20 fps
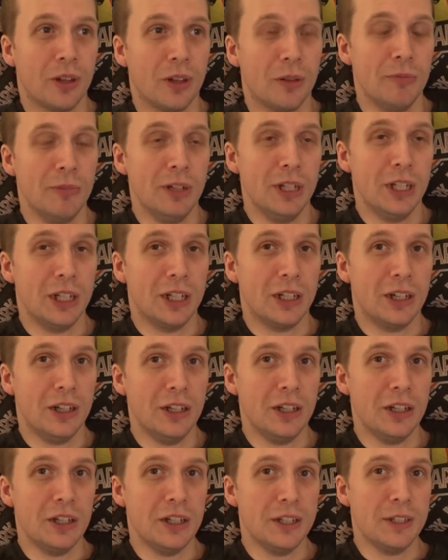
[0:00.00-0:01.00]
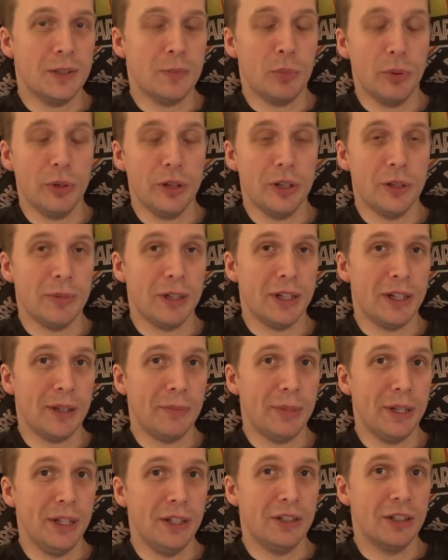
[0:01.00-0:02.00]
I'm really kind of disappointed about
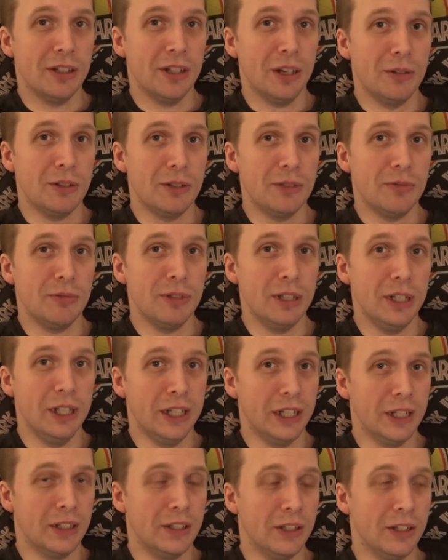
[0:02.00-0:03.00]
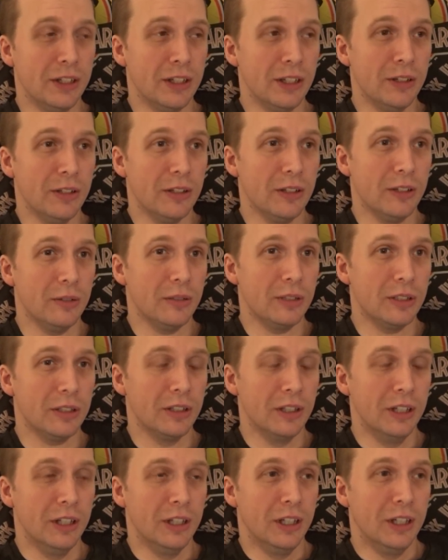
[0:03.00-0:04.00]
that pizza. I was really excited. I was
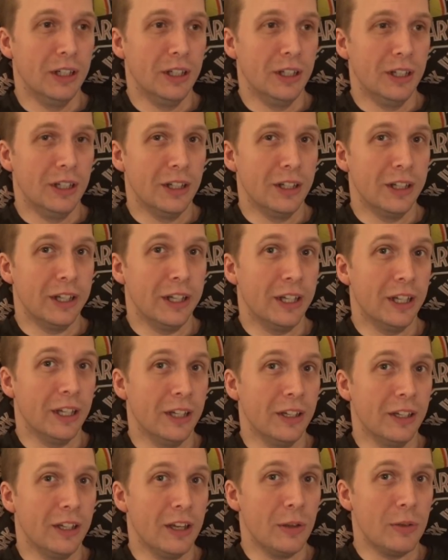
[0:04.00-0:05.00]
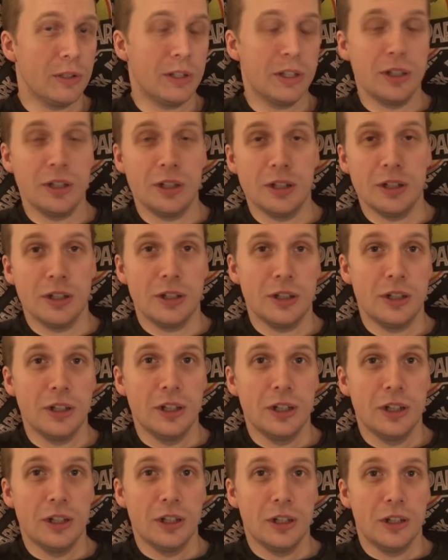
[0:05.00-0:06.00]
thinking I was going to
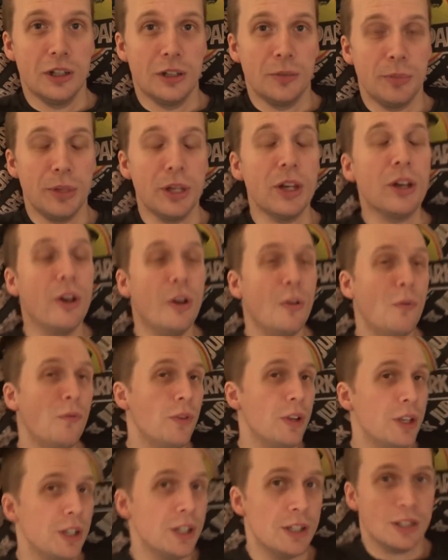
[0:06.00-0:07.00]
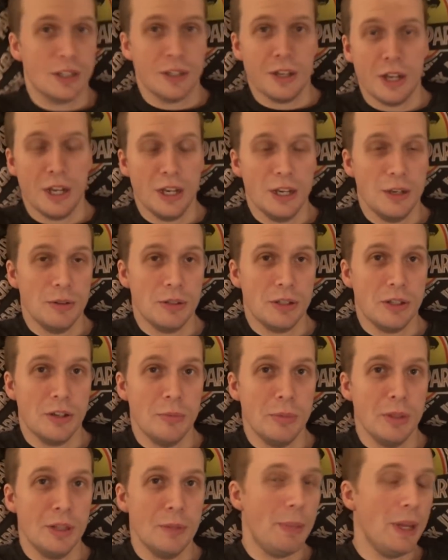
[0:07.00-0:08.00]
be a convert and it was going
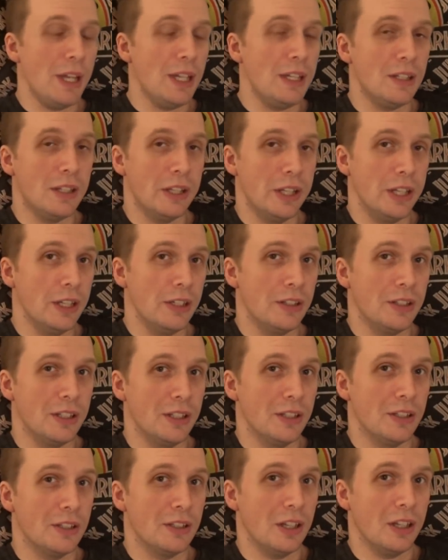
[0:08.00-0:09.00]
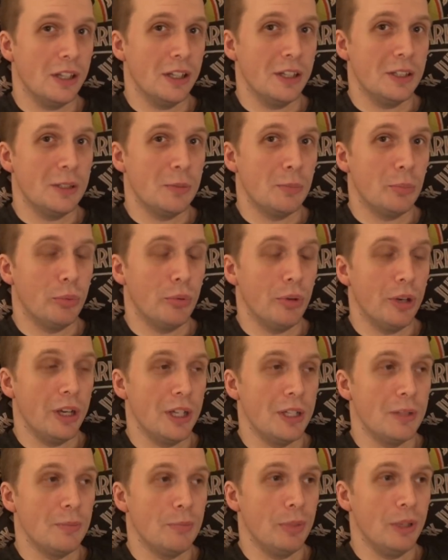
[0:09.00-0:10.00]
to be the best thing since sliced bread.